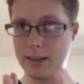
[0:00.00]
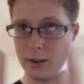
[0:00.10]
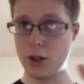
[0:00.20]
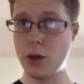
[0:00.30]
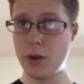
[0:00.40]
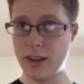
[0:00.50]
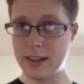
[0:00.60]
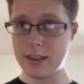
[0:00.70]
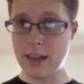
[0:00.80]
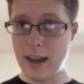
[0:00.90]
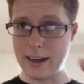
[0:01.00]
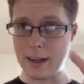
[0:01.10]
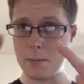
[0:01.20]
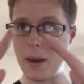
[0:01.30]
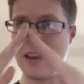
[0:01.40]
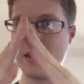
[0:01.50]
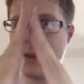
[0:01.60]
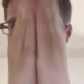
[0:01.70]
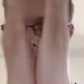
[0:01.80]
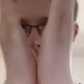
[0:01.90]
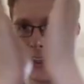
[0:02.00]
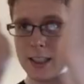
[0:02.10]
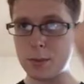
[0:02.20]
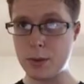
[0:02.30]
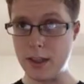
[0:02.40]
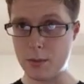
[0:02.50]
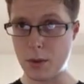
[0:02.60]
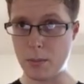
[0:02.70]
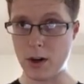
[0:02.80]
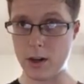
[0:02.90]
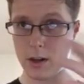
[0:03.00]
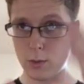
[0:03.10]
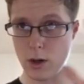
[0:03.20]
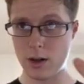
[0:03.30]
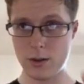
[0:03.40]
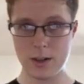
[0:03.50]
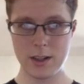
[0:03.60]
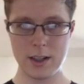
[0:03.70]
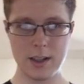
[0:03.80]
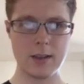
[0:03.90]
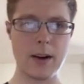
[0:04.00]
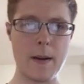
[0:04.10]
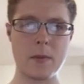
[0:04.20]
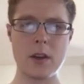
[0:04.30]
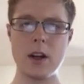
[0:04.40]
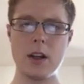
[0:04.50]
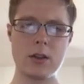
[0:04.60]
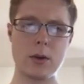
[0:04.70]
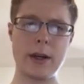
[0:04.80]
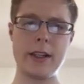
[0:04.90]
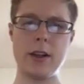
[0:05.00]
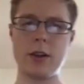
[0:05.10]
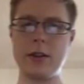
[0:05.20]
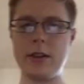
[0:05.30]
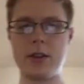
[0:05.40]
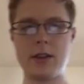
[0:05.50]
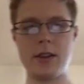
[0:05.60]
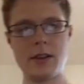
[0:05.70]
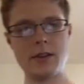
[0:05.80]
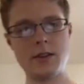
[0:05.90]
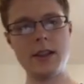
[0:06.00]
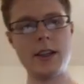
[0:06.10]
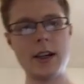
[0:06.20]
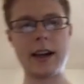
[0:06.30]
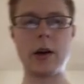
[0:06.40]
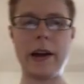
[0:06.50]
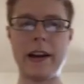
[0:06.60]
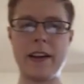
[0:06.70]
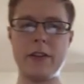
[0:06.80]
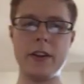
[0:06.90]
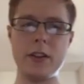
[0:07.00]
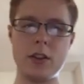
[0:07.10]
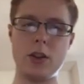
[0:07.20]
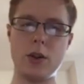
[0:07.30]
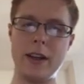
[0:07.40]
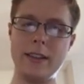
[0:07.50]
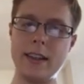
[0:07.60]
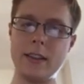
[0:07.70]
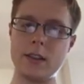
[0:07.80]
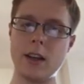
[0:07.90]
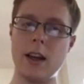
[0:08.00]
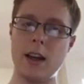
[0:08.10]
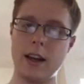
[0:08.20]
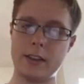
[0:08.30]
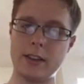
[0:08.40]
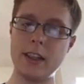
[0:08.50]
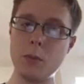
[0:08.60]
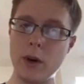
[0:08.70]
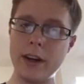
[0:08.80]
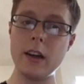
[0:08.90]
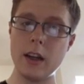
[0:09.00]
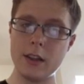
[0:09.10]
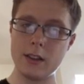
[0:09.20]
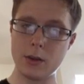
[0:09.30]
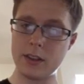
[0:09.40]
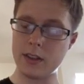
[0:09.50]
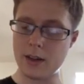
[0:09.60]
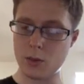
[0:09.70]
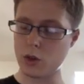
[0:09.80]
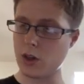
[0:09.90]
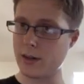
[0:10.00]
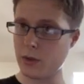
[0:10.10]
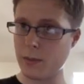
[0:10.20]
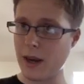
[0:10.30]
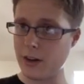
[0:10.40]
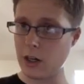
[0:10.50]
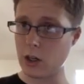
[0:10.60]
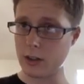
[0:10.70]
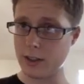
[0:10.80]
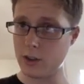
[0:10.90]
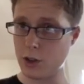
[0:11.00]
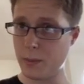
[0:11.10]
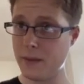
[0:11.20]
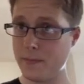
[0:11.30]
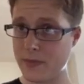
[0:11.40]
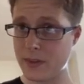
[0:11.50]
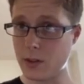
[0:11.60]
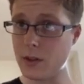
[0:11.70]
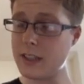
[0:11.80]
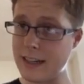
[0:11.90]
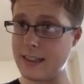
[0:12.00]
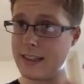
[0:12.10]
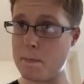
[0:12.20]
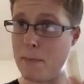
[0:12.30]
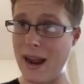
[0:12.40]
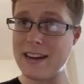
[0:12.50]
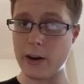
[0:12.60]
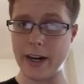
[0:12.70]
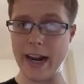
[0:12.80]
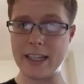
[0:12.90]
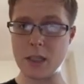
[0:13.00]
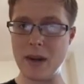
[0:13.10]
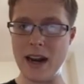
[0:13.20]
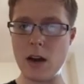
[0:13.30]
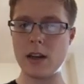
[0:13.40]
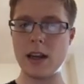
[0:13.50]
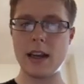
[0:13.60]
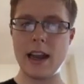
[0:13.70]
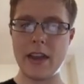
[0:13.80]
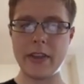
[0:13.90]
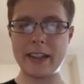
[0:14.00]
two things, I combine them together and I split them apart. Whoa. Right. So right here, this Z, I go ahead, I feed this into a dense sigmoid. So in this case, we'll train with binary cross entropy. So in this case, it's a binary I spit out. And then I